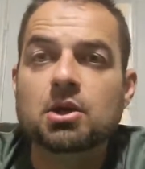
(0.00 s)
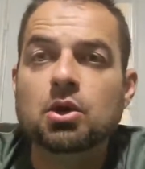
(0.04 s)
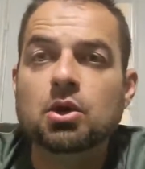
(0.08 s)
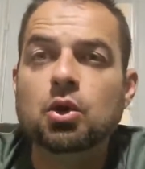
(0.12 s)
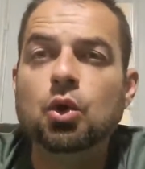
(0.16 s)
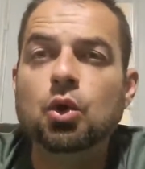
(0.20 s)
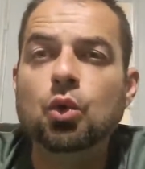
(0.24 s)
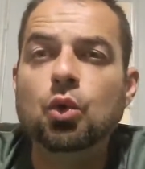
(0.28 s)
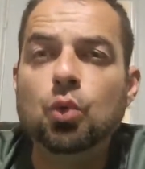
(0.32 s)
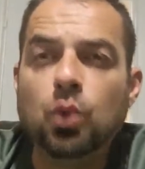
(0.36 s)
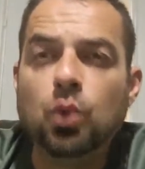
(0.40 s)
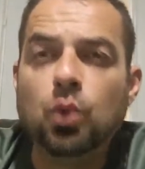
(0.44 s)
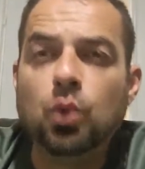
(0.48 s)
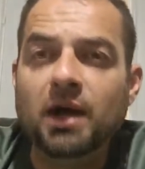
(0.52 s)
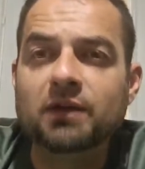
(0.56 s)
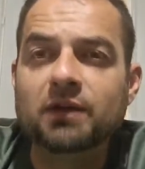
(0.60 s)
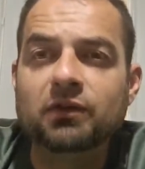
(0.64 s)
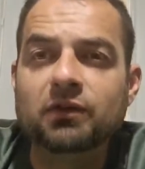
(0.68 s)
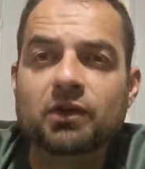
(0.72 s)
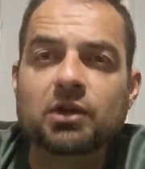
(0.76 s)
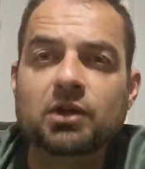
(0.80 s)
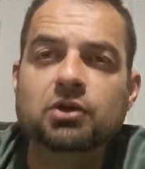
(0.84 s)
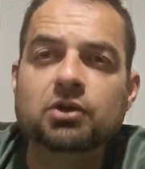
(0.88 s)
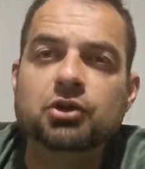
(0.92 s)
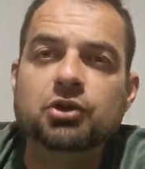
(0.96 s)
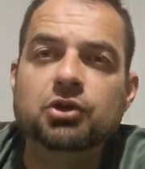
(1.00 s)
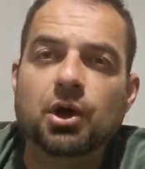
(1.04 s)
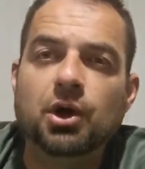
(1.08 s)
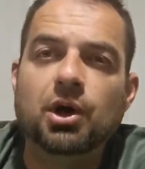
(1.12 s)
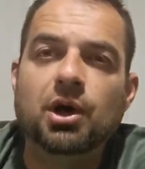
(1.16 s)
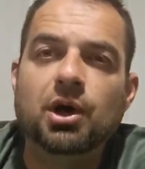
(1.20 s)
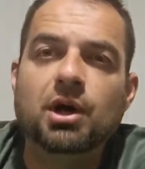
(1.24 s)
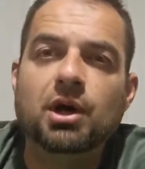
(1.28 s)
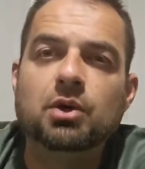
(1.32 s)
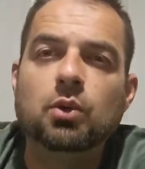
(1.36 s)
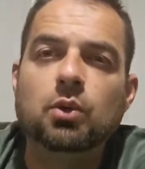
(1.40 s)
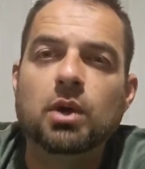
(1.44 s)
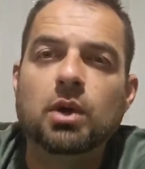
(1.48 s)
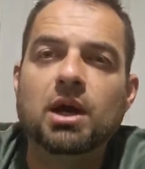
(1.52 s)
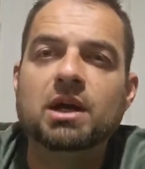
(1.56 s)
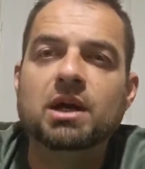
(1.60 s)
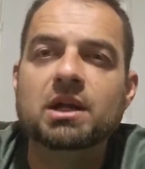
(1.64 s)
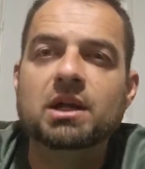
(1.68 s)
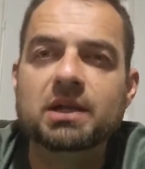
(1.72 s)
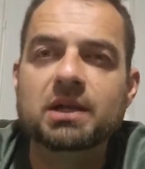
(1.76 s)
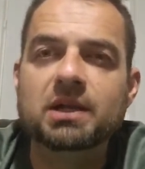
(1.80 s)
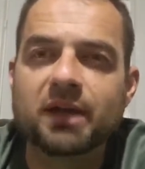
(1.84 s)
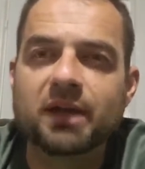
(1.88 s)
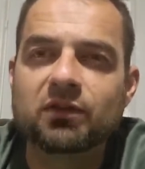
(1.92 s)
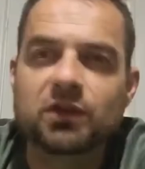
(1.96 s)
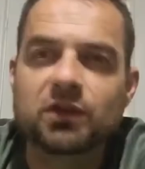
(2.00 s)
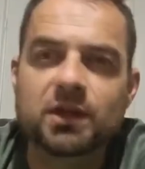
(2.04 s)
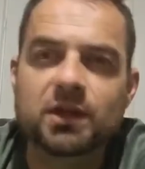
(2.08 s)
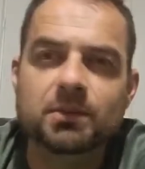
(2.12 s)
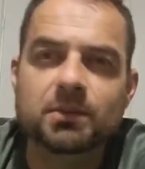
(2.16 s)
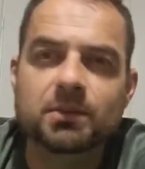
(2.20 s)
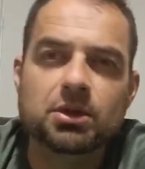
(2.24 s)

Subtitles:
Who wants a dog walking next to them